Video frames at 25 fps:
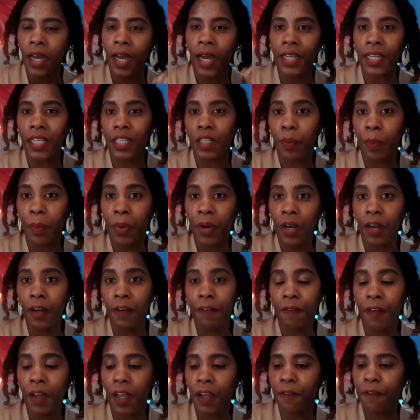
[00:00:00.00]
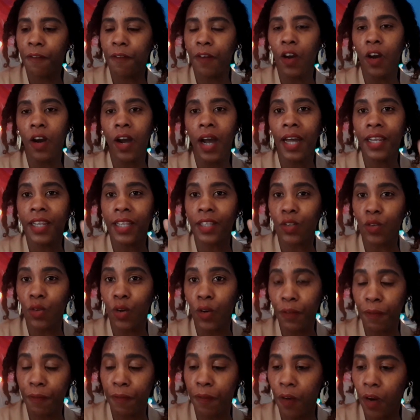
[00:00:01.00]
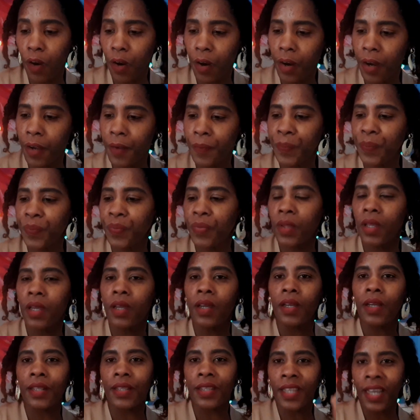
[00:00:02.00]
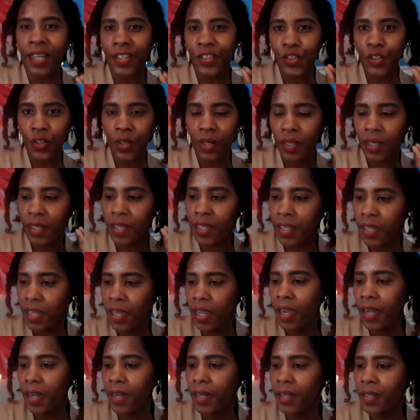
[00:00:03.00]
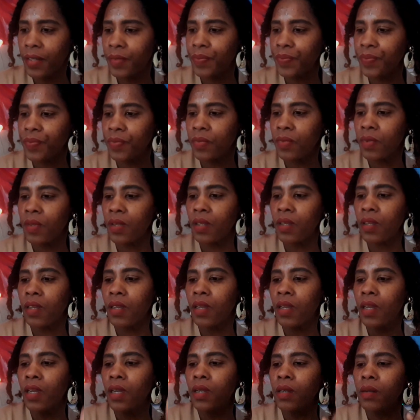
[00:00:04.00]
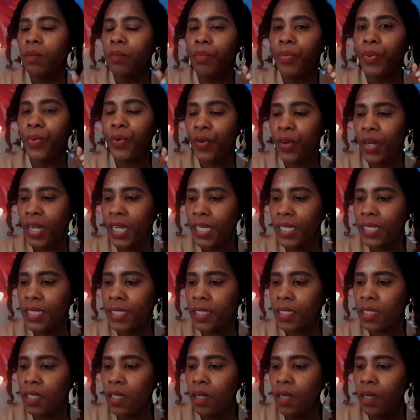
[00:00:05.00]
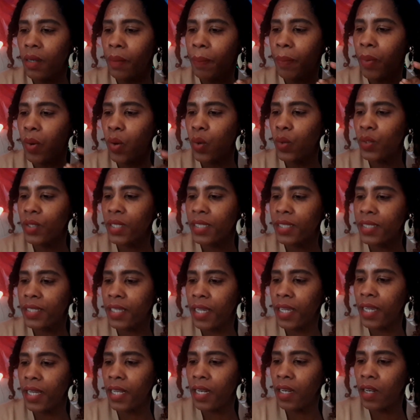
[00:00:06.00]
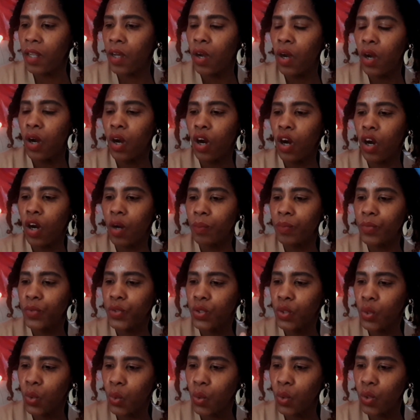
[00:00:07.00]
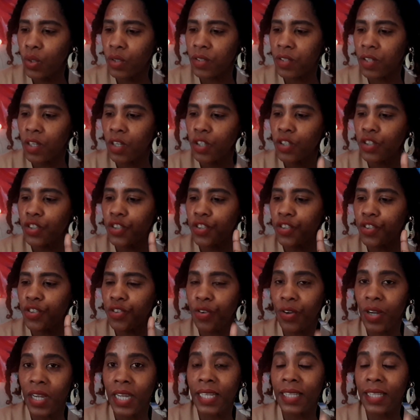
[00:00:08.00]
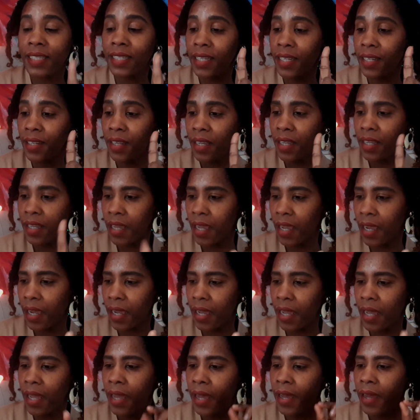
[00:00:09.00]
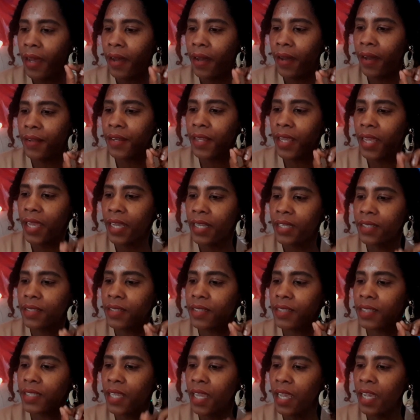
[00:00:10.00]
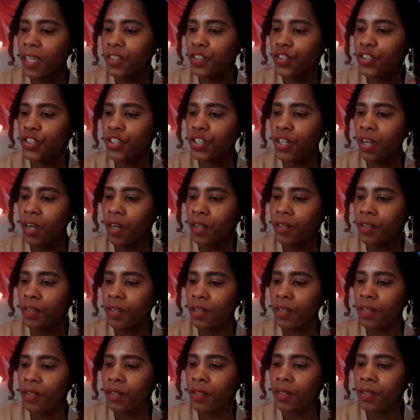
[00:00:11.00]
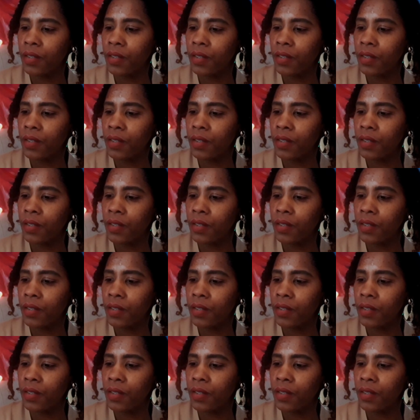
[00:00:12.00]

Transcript: And it's perfect for, and it's good for, natural hair, braids, ponytail, updos, straighten hair, and extension.